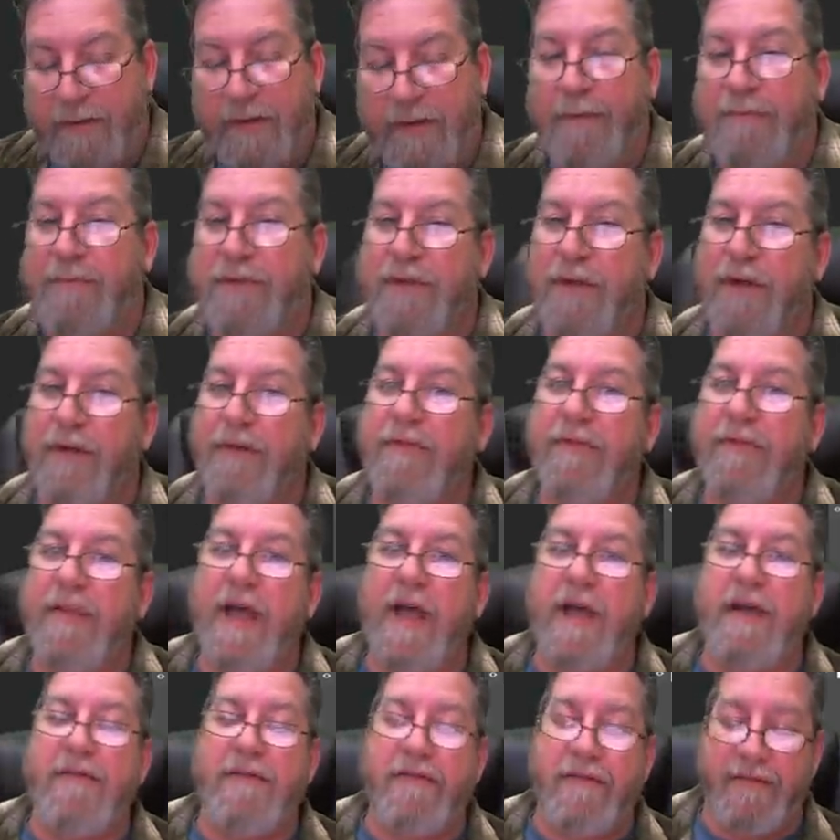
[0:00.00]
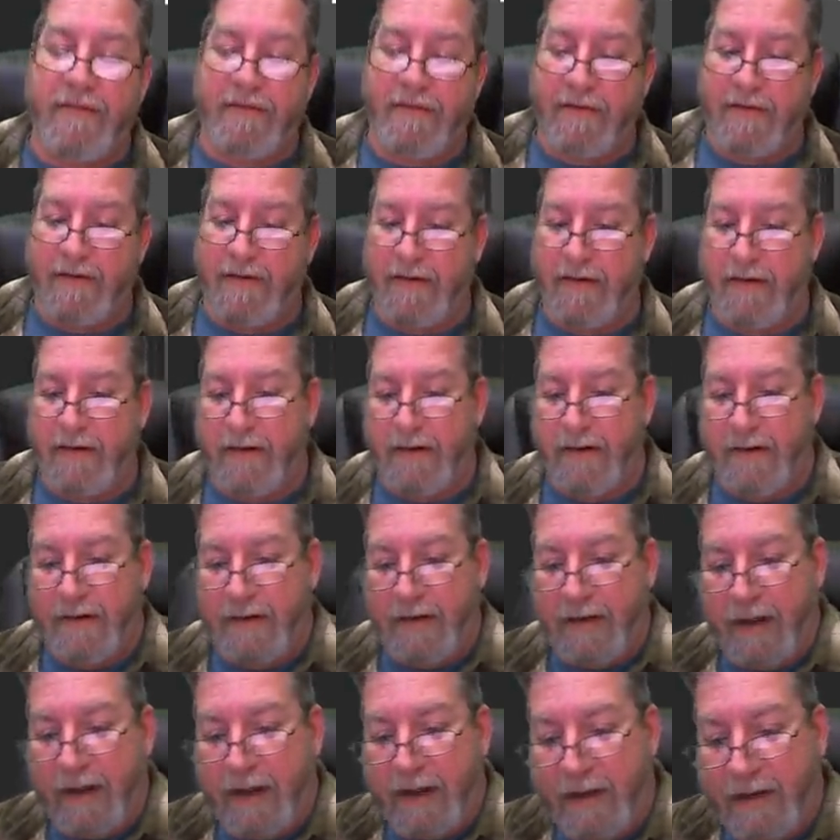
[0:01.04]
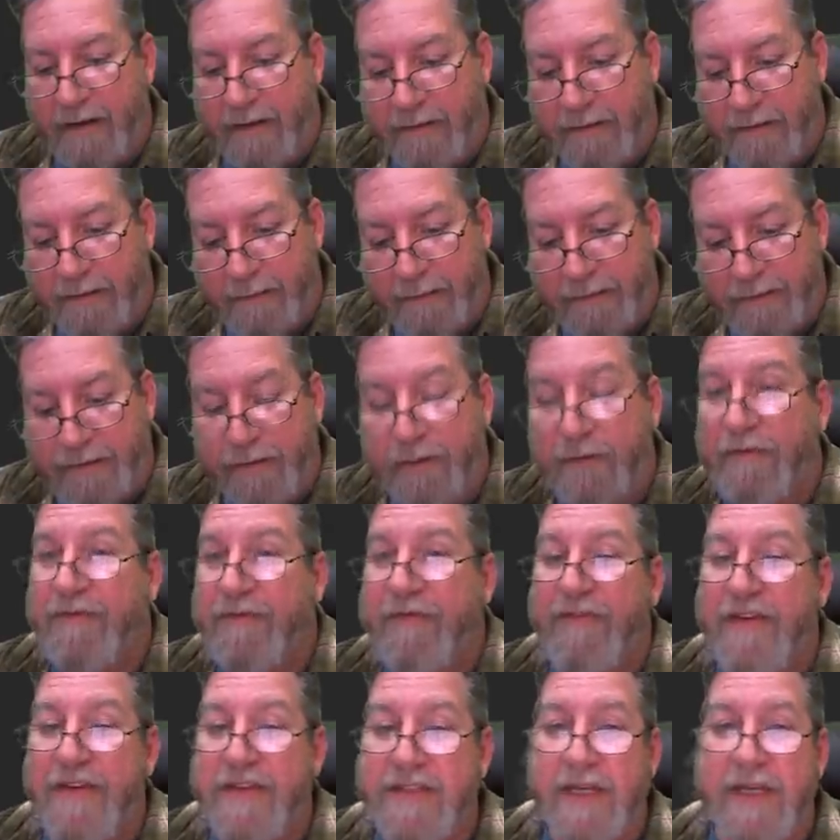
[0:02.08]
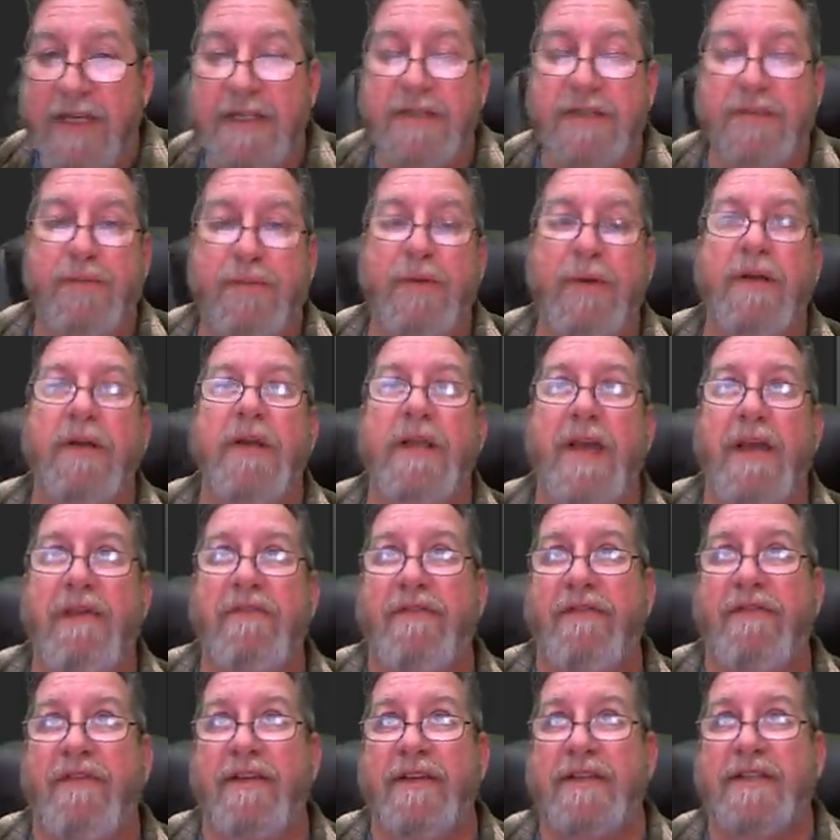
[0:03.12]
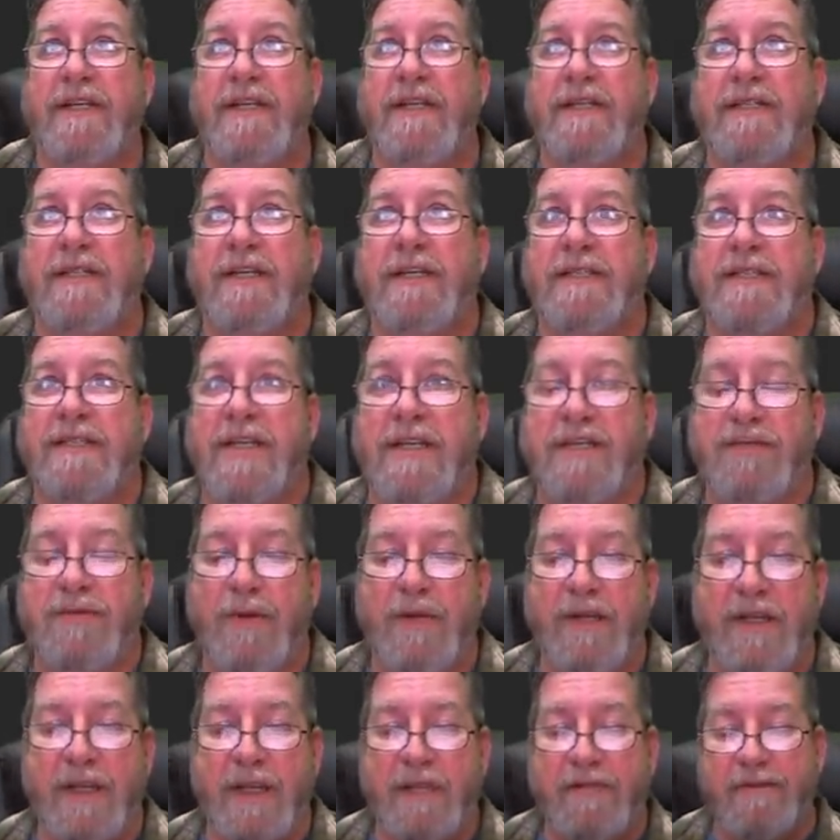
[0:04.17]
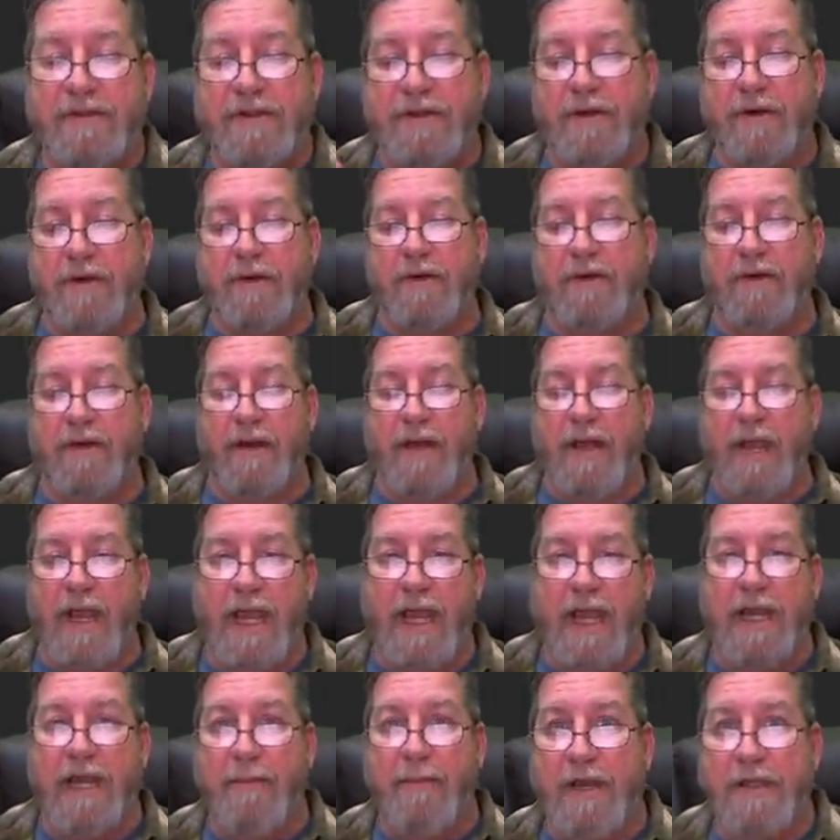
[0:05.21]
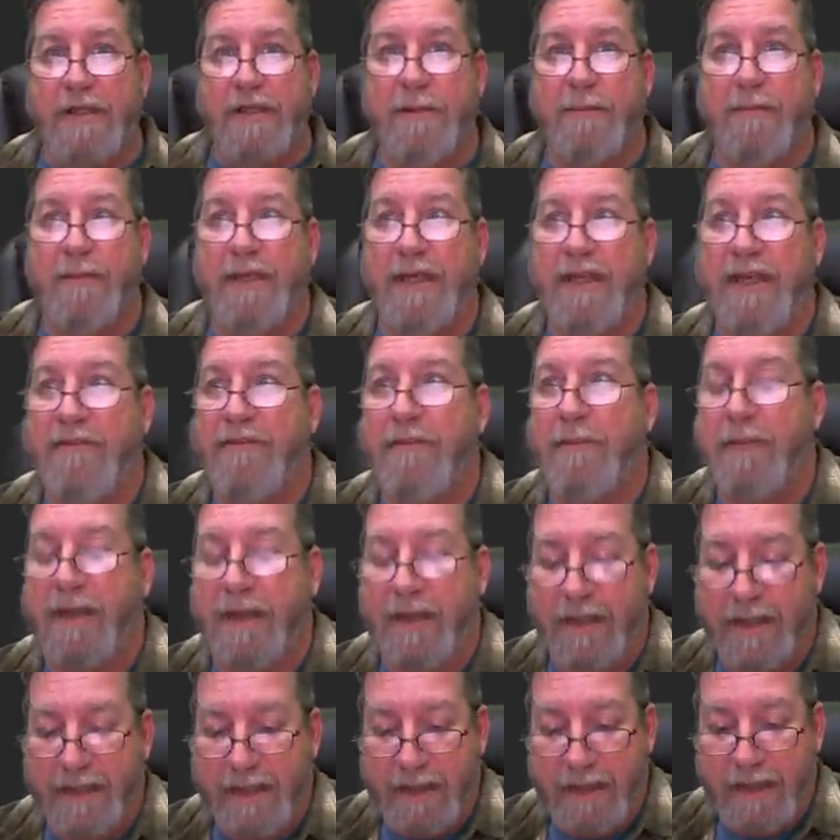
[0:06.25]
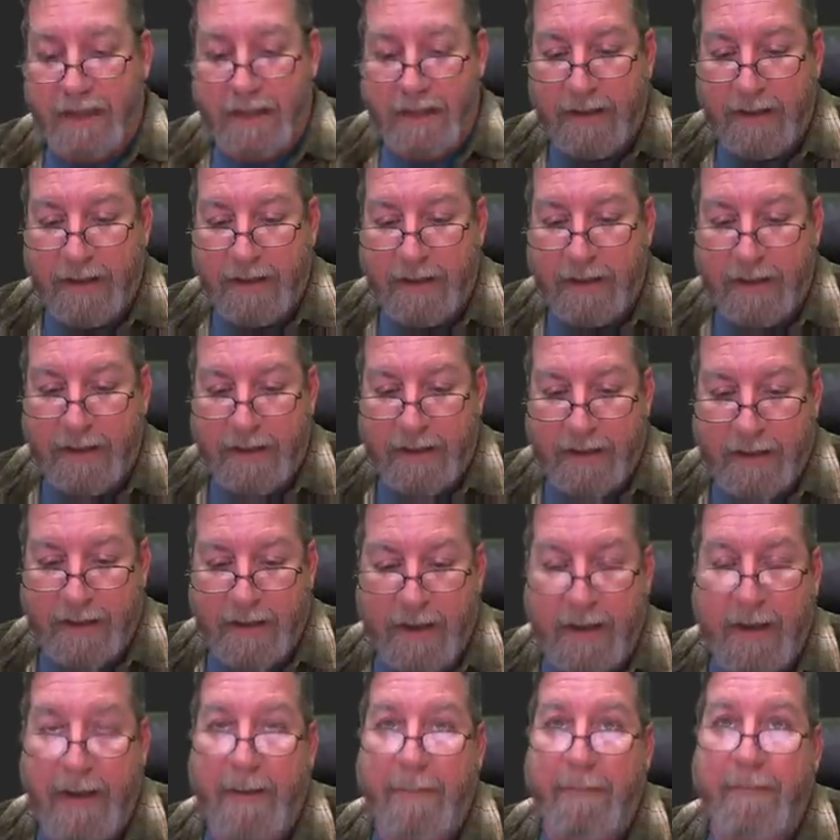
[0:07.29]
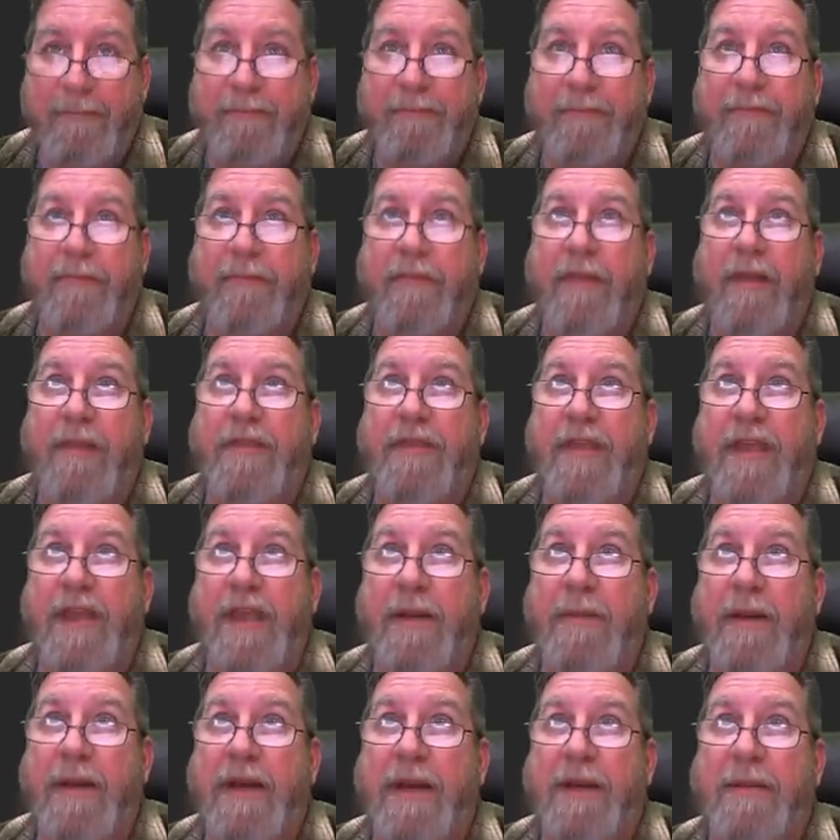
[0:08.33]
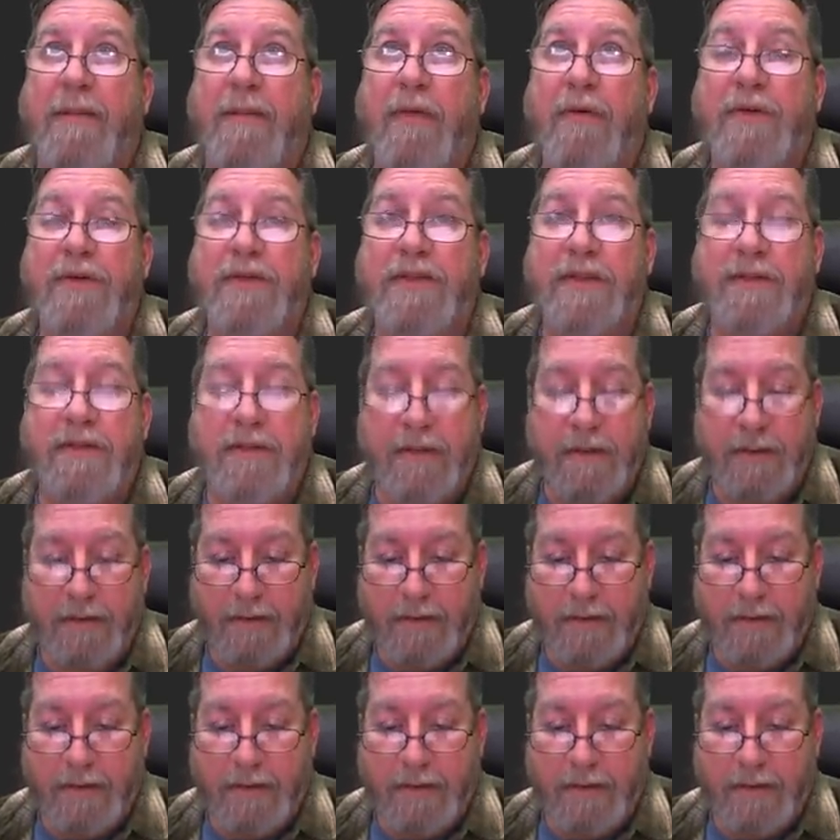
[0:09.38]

Observe life." Uh, observe physics, real life physics, because that's what gives your animation believability. Um, think about emotion.